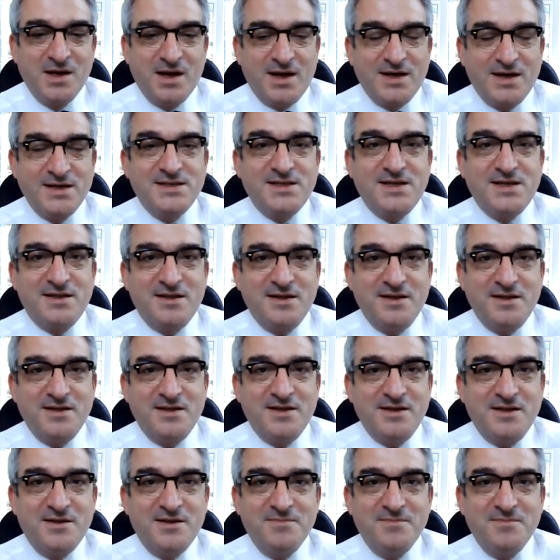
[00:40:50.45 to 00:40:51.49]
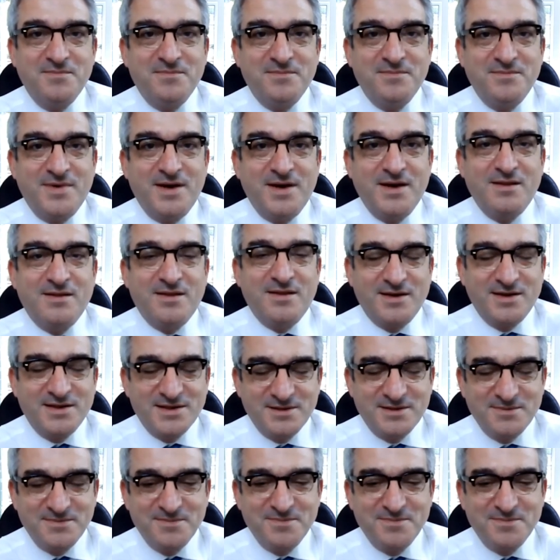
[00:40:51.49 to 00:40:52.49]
I certainly did. Many thanks.